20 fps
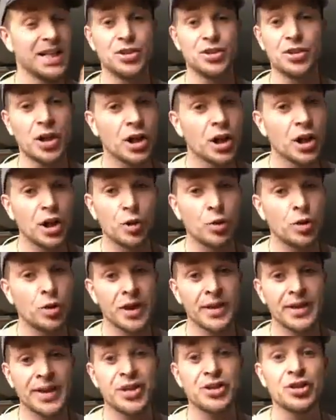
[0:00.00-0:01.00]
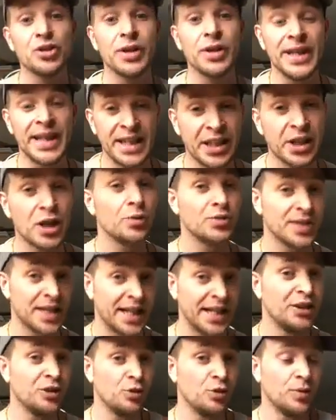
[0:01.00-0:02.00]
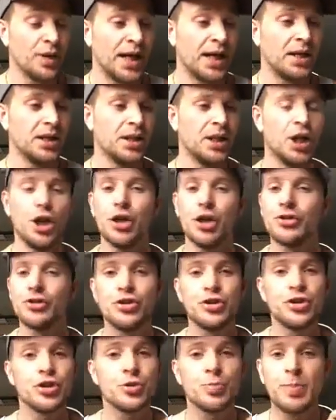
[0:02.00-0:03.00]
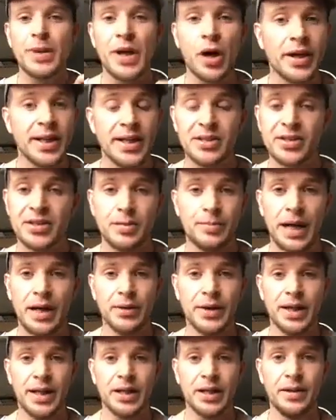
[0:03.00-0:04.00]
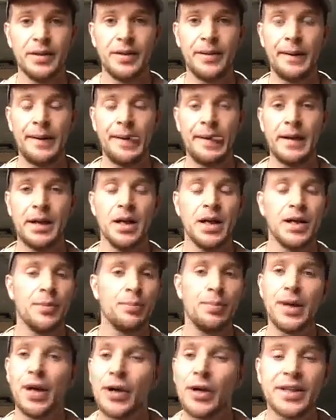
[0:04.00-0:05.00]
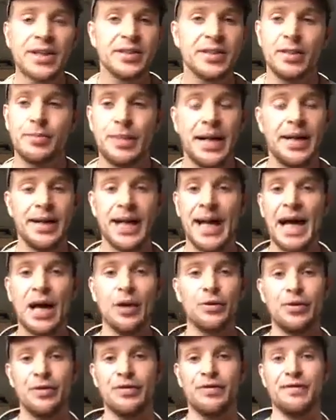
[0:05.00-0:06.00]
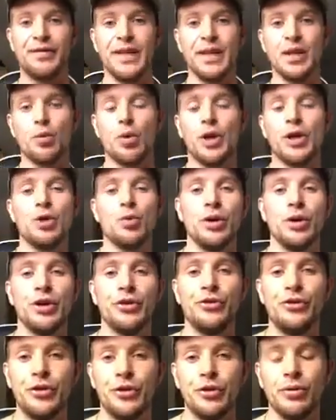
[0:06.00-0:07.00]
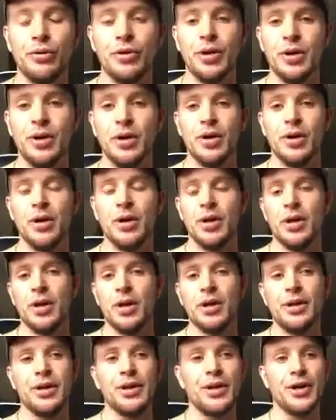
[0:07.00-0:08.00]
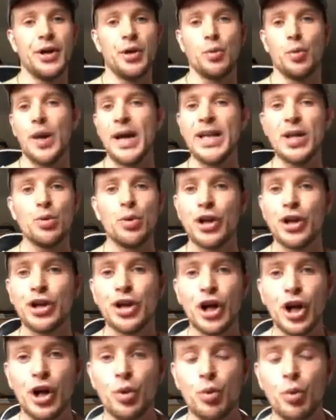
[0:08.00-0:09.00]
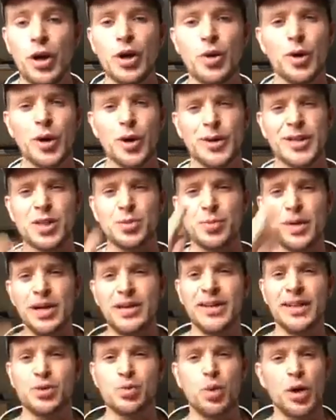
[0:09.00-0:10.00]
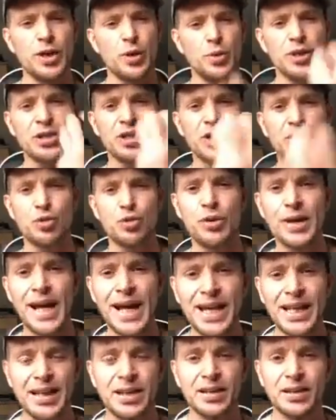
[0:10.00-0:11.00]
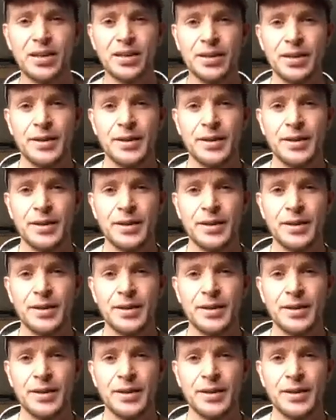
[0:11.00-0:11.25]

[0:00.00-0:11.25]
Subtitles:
It's not going to work. That's your ego telling you that. So just be honest about it. Be honest about it, how you feel, what you want to do, you know, where you want to go, what you want to experience, what you wish to create.